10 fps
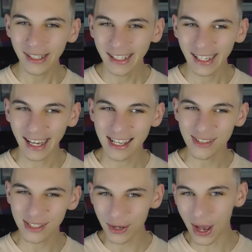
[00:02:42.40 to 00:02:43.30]
So let's
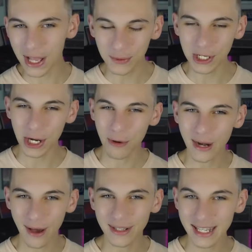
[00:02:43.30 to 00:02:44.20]
go ahead and switch on over now
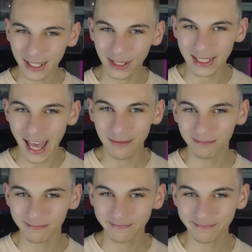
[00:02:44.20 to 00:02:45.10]
and take a look at that.
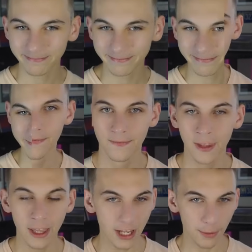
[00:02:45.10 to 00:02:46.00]

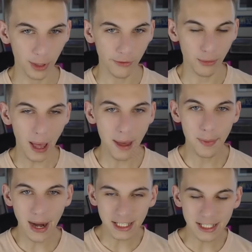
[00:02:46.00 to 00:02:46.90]
The upper level map
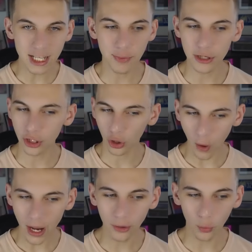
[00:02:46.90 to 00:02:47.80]
painting today's picture
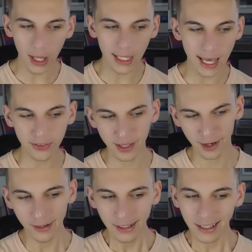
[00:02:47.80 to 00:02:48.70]
quite well out
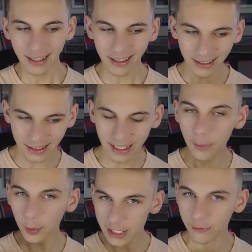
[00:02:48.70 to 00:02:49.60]
there. A
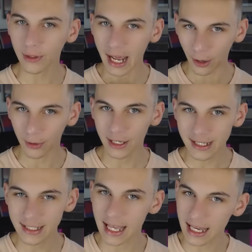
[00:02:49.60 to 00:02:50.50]
couple different
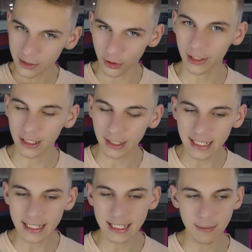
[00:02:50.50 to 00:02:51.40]
areas that are going to lead
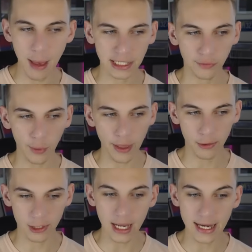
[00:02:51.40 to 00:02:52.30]
to some active weather
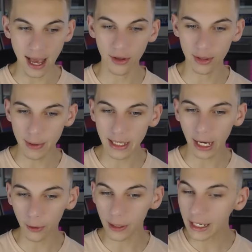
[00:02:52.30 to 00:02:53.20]
today. Now, the big
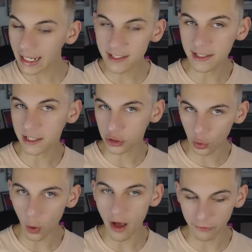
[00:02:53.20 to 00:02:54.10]
area is this
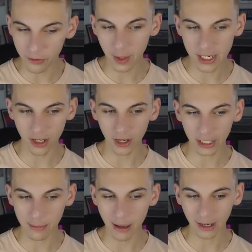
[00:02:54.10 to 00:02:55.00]
trough we've been talking
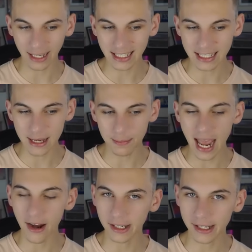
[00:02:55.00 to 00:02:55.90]
about, kind of dip
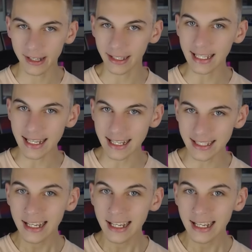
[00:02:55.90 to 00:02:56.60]
down into the east.